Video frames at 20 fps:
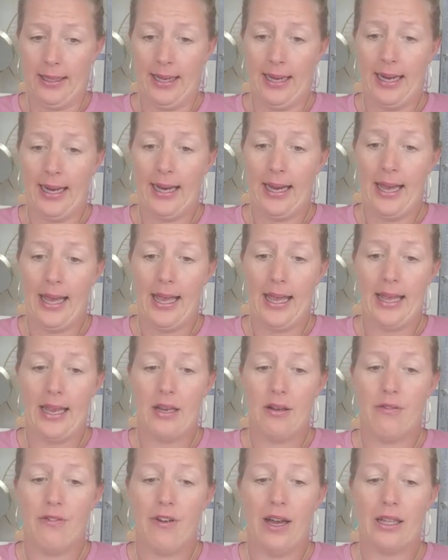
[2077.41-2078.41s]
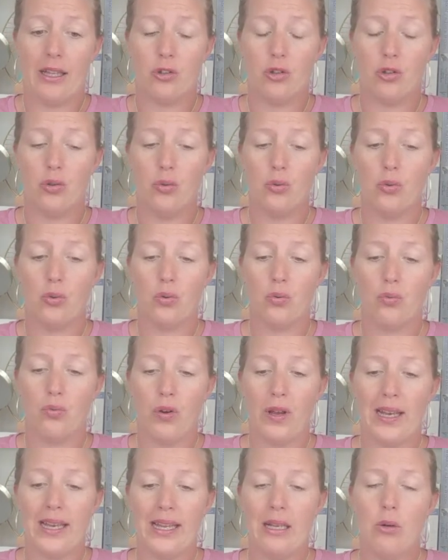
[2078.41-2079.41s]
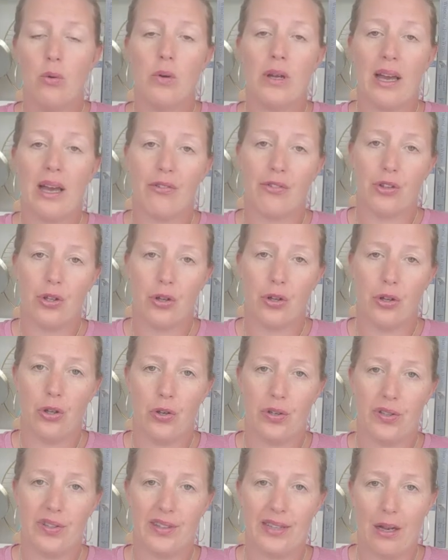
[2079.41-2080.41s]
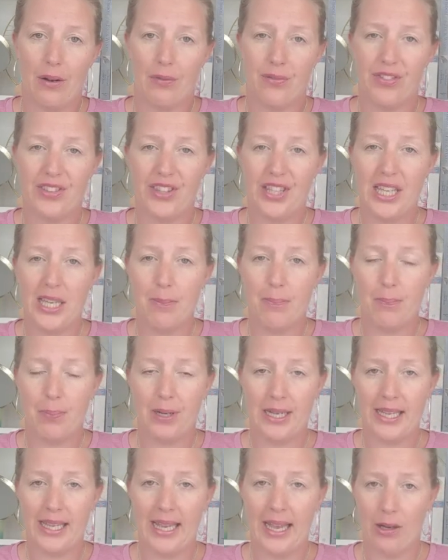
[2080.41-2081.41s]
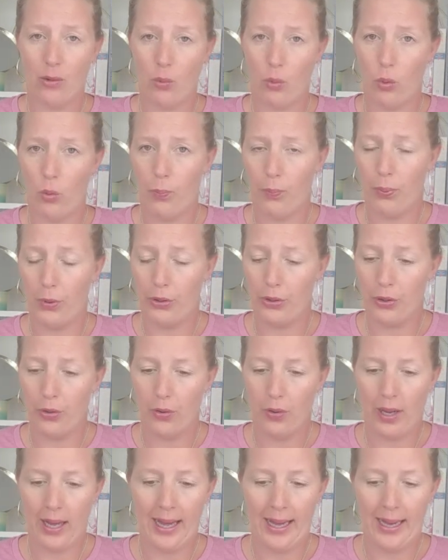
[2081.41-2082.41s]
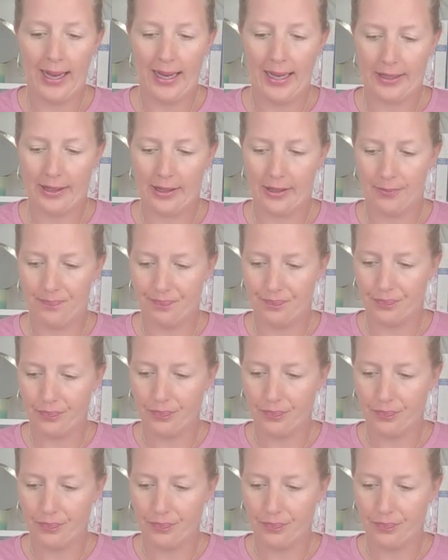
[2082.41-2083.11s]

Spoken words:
I invite you to really look after yourself deeply and open your heart